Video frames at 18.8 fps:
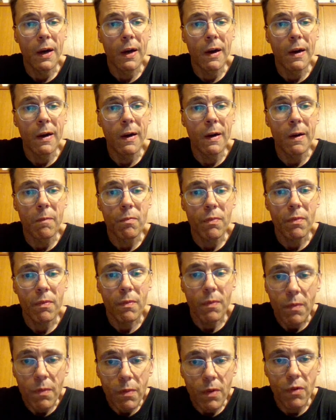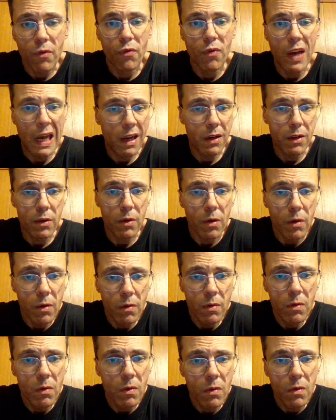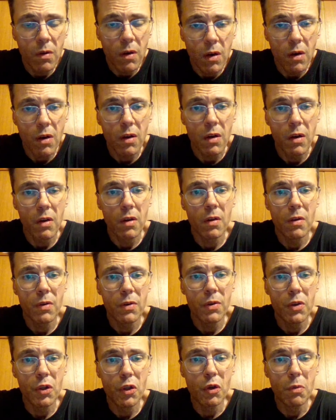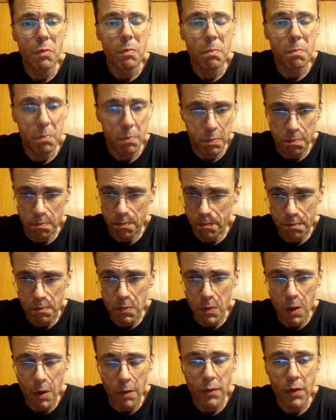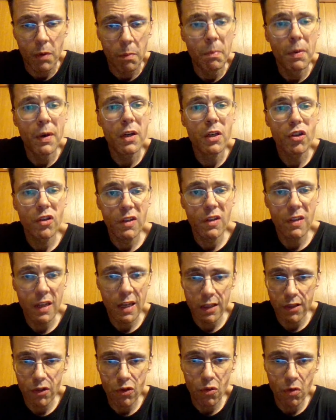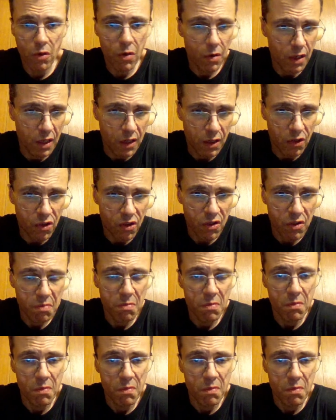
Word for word: uh, value you of your purchase in that store is